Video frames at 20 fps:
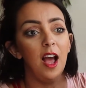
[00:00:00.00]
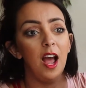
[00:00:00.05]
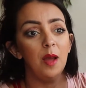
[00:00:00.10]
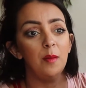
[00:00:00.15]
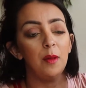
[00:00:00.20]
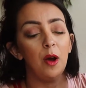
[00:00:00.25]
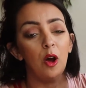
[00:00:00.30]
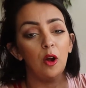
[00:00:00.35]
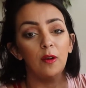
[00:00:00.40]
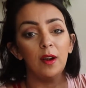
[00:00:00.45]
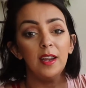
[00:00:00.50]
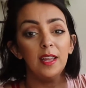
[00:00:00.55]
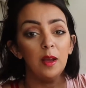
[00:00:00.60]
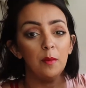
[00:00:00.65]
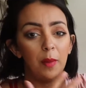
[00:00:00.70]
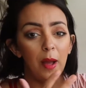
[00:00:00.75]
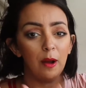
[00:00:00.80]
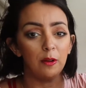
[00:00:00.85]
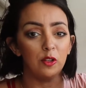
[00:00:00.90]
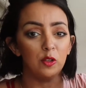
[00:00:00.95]
I'm already
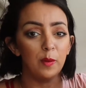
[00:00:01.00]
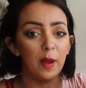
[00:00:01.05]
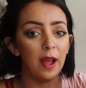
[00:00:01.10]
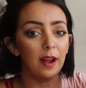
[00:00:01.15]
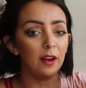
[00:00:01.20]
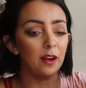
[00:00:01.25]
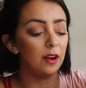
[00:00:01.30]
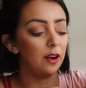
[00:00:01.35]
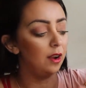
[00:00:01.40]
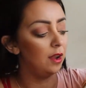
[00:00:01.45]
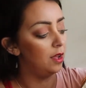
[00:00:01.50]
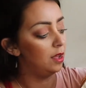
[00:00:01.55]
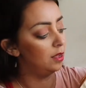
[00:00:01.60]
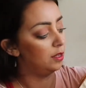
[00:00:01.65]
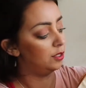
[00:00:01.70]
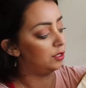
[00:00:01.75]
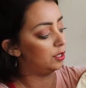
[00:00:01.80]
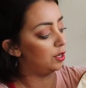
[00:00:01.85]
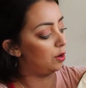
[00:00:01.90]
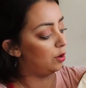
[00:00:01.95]
a pouch packer,
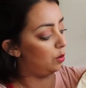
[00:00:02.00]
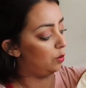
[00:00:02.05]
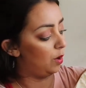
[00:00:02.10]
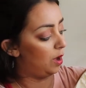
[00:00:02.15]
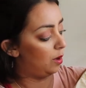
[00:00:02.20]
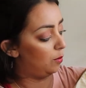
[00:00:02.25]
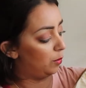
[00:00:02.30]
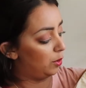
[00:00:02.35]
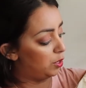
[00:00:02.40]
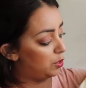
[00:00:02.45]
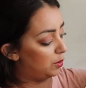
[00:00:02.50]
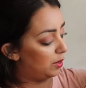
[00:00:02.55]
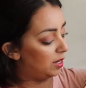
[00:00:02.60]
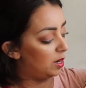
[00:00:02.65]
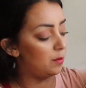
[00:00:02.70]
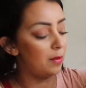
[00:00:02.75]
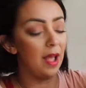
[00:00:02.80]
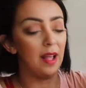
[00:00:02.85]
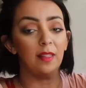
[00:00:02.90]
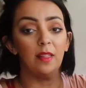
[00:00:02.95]
so um, when you
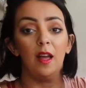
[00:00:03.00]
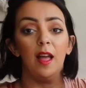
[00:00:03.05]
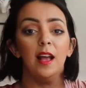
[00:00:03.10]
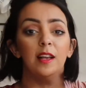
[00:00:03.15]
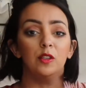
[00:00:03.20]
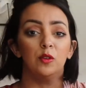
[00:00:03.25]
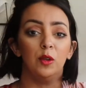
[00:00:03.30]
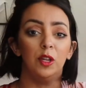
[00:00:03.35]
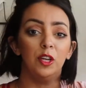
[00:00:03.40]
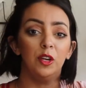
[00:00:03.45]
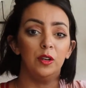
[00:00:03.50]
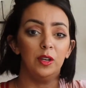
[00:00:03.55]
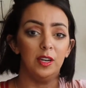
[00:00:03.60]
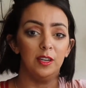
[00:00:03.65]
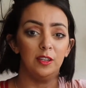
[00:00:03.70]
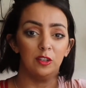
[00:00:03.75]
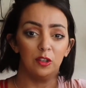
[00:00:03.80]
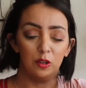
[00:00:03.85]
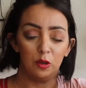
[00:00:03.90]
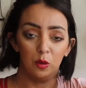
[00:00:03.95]
get a bag that has really good
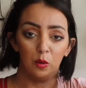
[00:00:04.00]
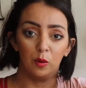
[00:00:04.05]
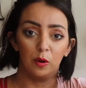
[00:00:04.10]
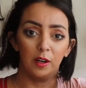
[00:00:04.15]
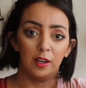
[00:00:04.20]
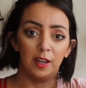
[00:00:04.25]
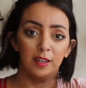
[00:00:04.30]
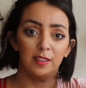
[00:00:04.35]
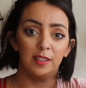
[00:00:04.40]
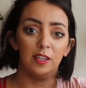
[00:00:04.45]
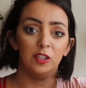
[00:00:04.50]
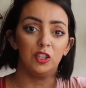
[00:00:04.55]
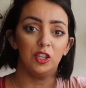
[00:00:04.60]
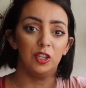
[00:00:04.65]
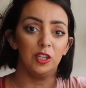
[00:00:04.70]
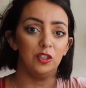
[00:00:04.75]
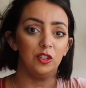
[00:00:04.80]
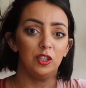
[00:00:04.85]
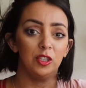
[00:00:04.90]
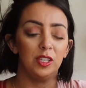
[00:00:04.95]
internal
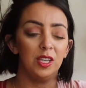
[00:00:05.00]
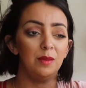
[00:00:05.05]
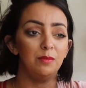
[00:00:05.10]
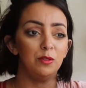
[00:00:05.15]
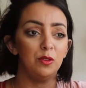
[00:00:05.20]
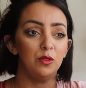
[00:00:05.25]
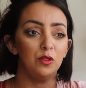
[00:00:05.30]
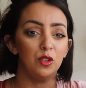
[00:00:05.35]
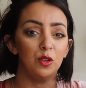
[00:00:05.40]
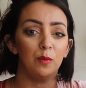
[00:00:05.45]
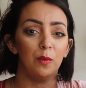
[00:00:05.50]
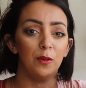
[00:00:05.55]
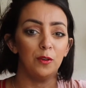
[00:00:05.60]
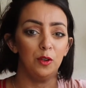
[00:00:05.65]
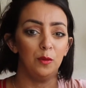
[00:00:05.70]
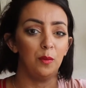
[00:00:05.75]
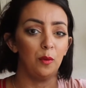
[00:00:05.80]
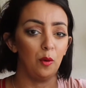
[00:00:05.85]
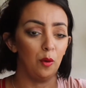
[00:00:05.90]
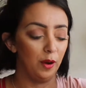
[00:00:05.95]
organization, it just keeps you super
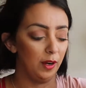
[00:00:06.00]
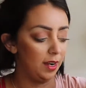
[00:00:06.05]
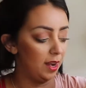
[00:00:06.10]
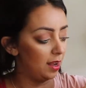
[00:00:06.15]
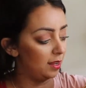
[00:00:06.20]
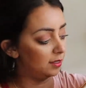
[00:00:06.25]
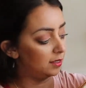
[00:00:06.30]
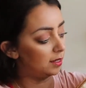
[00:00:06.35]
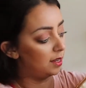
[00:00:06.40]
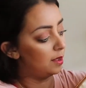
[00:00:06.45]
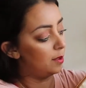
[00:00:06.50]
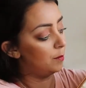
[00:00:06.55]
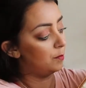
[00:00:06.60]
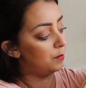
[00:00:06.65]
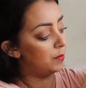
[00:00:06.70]
duper organized.